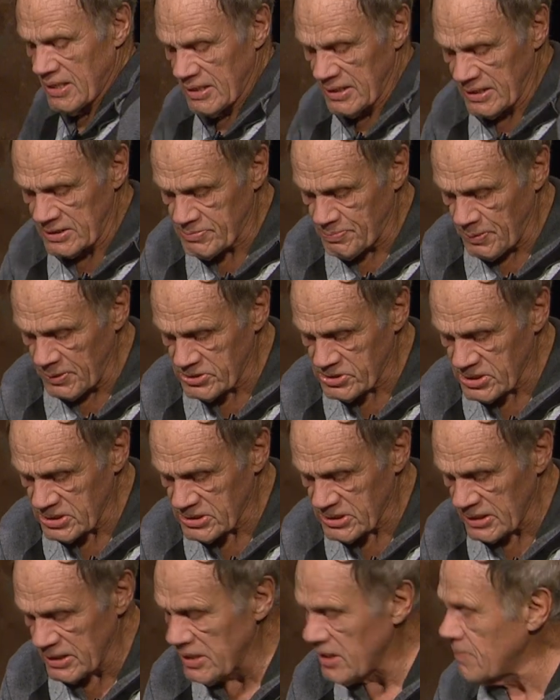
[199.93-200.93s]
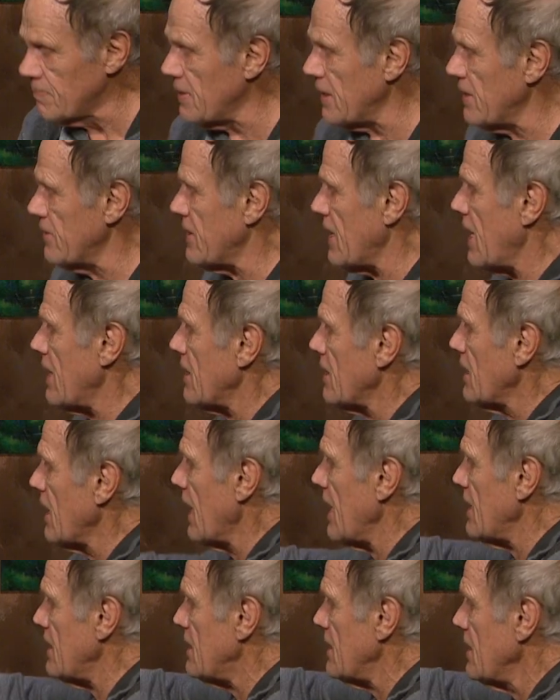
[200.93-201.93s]
Let's put just a little bit of that
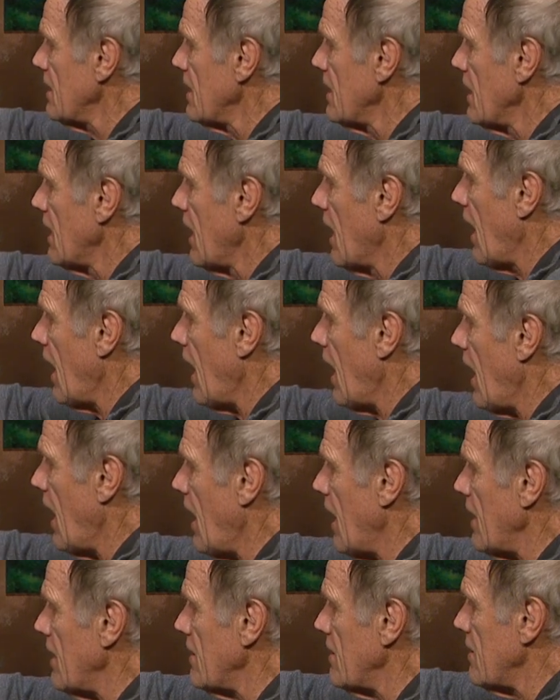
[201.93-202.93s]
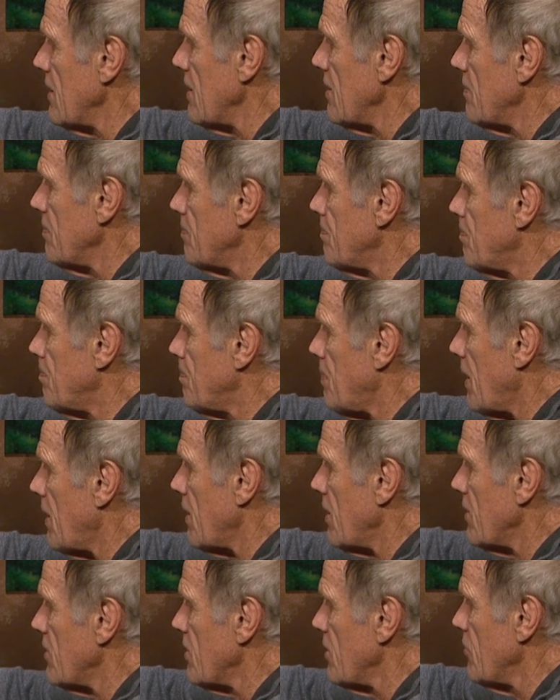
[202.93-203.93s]
light on
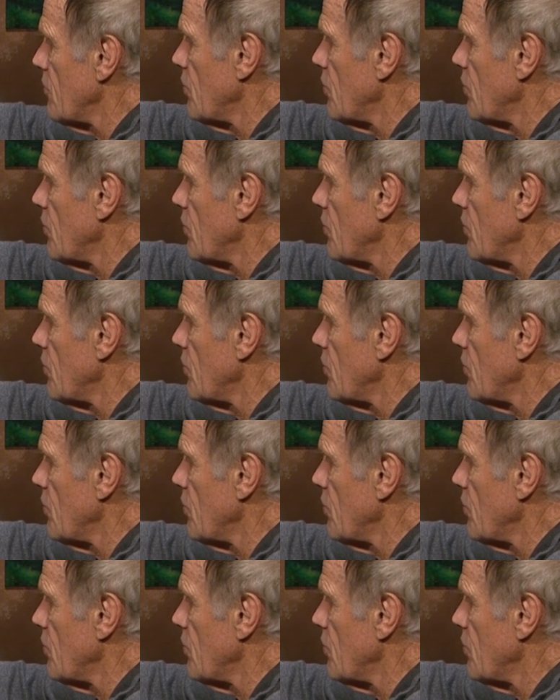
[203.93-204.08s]
part of the